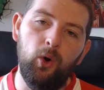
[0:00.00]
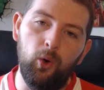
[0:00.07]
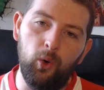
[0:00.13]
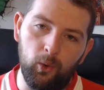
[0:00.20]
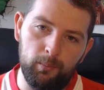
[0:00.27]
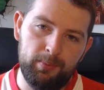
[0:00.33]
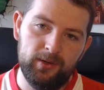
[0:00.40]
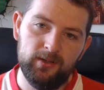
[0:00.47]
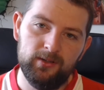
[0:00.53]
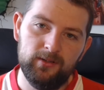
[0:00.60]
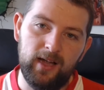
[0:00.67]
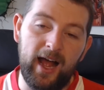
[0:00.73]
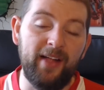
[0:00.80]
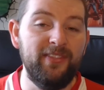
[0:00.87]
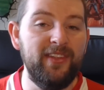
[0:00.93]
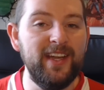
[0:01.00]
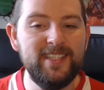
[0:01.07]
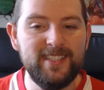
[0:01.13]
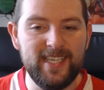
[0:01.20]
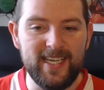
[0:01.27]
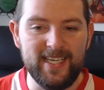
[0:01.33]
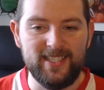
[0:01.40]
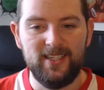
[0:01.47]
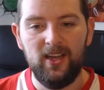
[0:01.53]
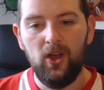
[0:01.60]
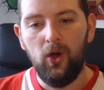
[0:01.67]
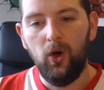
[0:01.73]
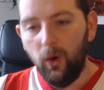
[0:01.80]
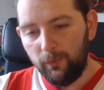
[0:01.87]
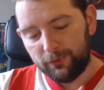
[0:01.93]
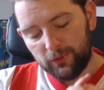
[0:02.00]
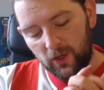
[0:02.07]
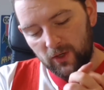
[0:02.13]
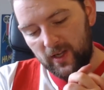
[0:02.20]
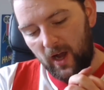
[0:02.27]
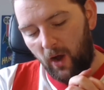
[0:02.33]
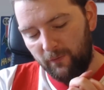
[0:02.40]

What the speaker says: up. And they did. Up front,